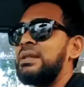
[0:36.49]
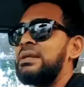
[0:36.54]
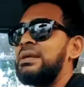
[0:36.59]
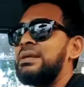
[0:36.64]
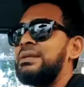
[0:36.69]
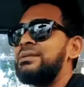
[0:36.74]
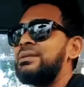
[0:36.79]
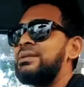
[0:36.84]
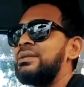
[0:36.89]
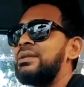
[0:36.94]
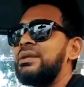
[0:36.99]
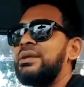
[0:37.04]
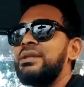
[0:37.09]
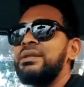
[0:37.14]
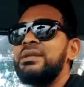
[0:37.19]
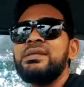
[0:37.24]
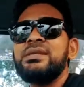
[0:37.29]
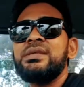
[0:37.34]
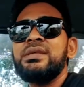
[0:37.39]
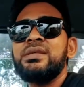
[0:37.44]
at the end of the day,
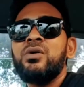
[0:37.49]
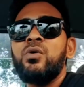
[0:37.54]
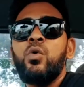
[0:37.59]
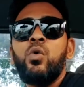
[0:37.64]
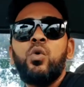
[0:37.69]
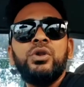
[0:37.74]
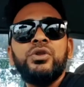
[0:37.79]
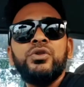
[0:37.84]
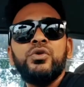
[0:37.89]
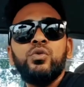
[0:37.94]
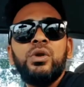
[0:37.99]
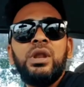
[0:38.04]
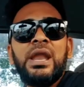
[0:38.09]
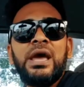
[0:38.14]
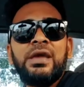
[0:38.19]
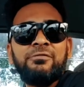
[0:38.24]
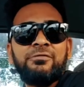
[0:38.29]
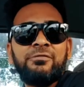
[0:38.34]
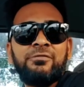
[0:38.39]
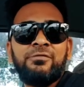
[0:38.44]
this is a whole new
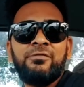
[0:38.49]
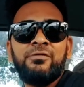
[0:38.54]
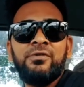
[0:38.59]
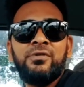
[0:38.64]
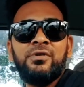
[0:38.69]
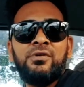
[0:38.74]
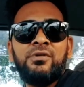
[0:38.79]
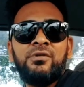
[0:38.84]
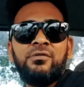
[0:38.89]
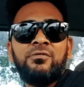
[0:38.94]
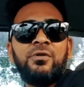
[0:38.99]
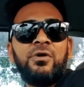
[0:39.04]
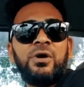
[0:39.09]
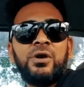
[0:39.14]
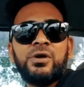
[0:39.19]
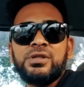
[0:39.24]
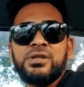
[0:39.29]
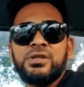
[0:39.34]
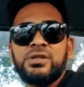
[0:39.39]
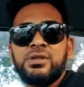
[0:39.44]
life for
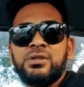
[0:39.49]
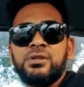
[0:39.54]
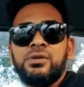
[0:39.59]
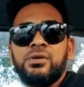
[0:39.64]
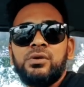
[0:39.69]
us.